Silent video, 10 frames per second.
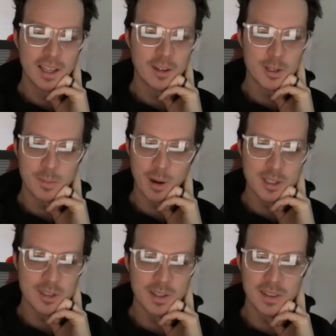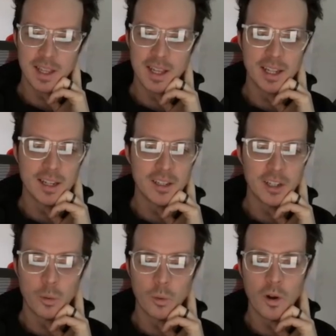There's parts of it that
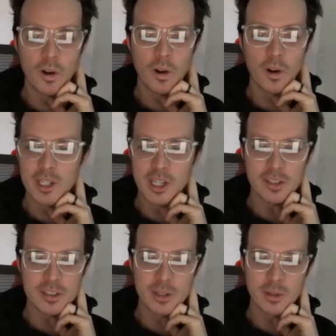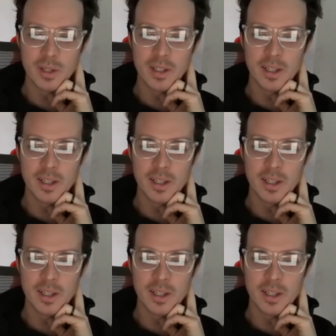we're all going to adjust to,